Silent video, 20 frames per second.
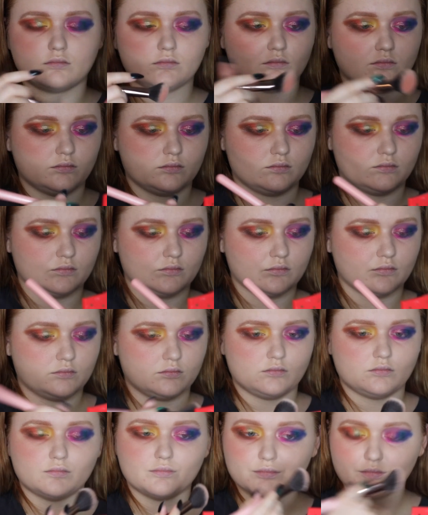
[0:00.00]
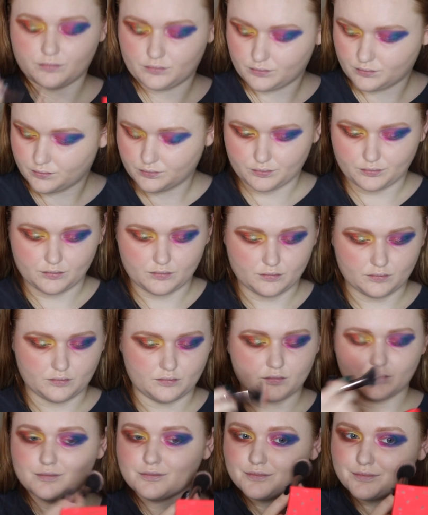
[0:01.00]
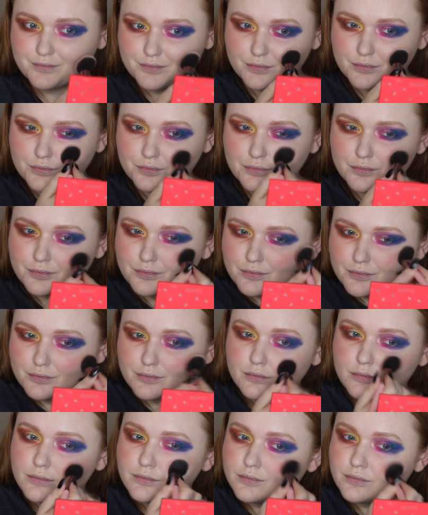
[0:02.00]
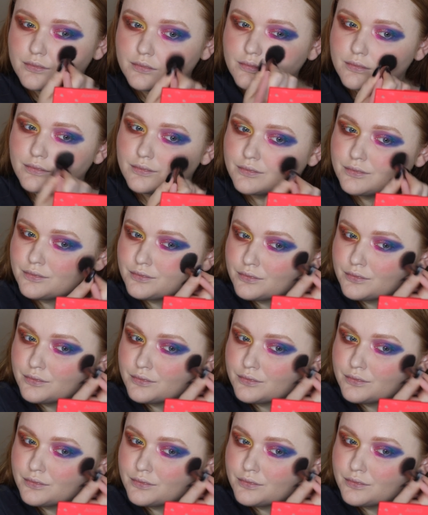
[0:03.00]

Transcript: (no one is talking)